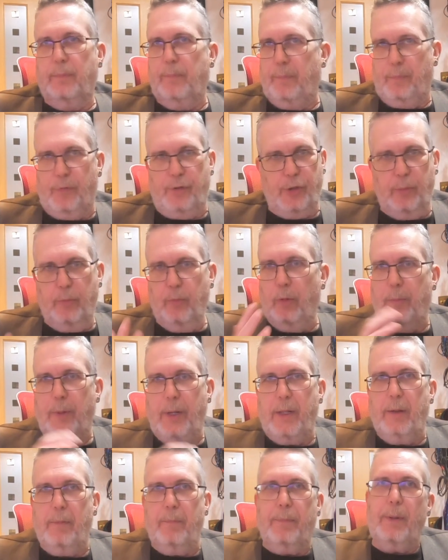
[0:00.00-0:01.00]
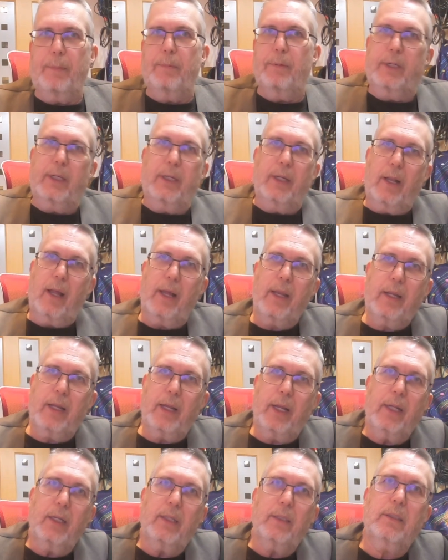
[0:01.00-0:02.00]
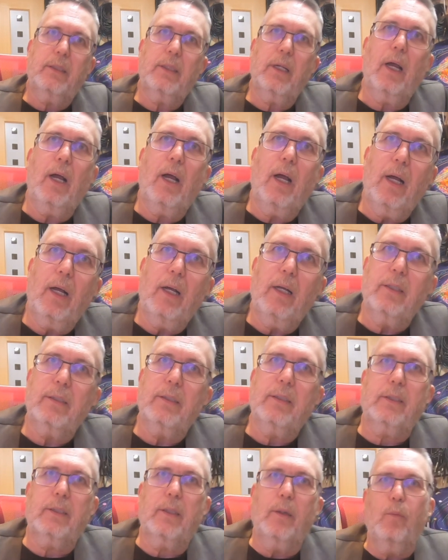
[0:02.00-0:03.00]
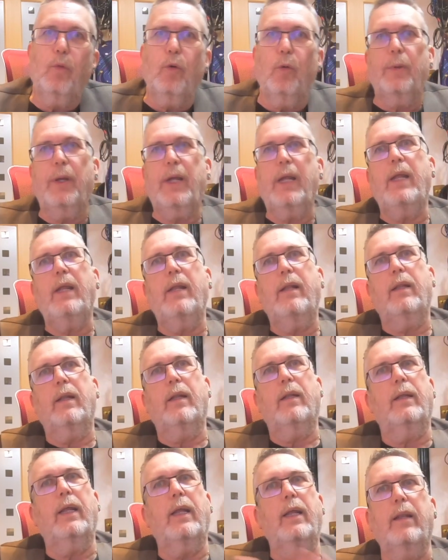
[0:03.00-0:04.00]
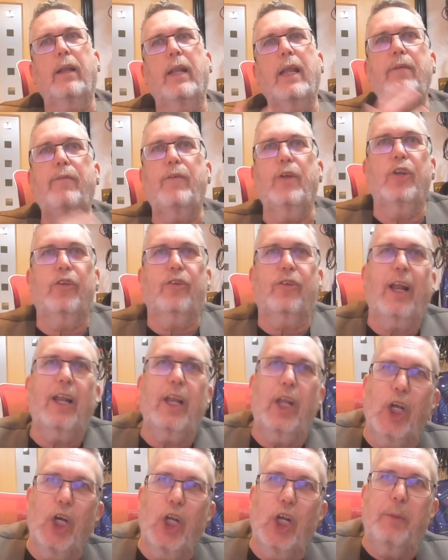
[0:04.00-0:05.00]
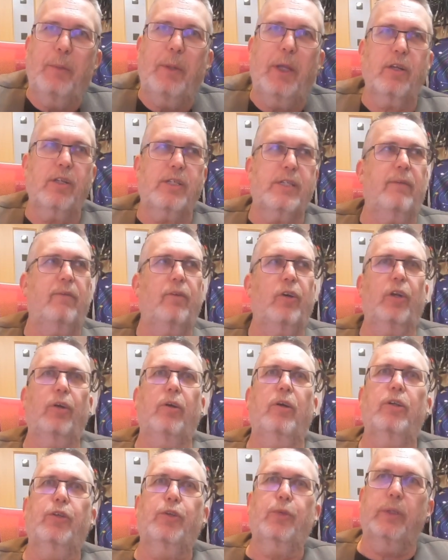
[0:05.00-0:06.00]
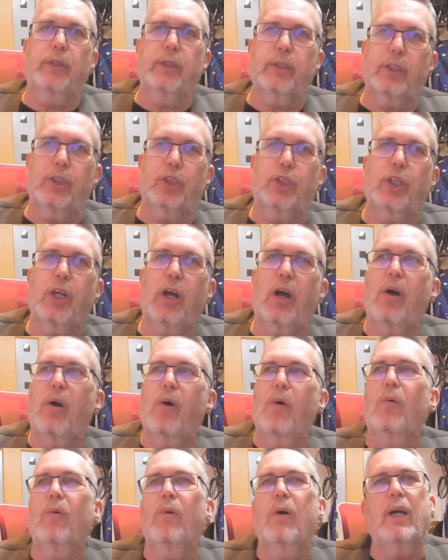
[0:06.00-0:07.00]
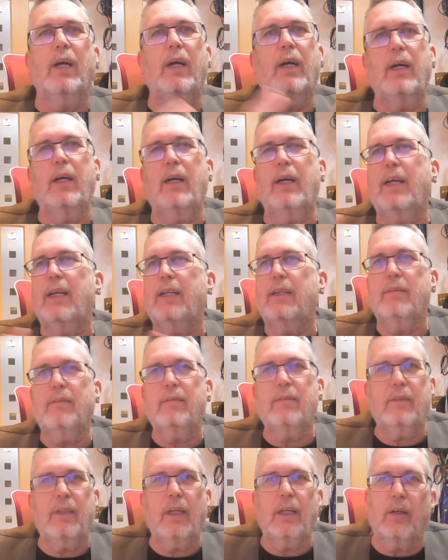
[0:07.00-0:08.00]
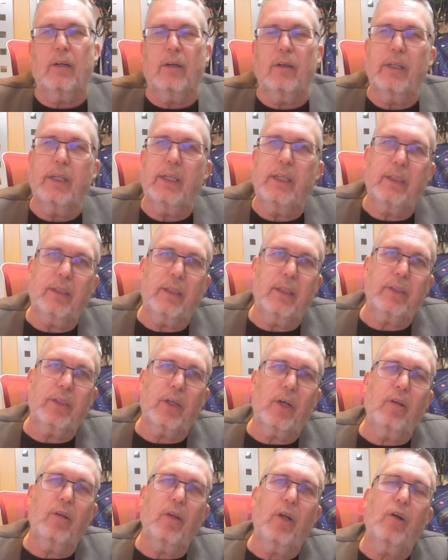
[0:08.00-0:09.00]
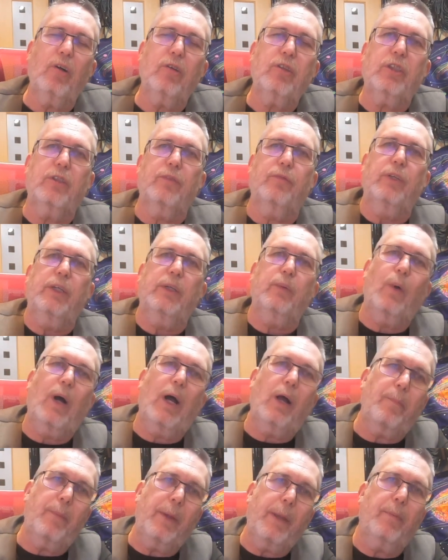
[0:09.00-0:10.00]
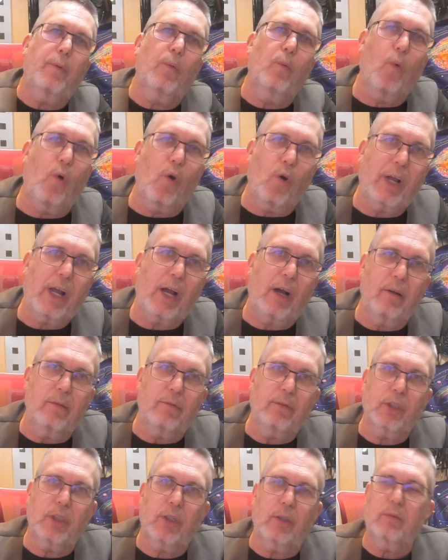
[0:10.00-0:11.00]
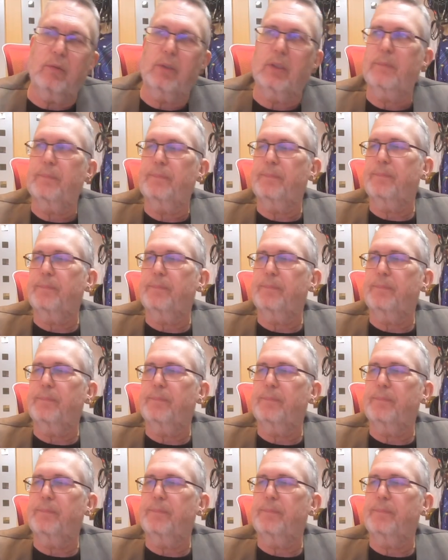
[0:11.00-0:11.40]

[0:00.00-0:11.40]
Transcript: Some will be that people didn't like it, some will be that they're leaving slightly early because they've got to go to another show, and there's a whole host of why people walk out of shows.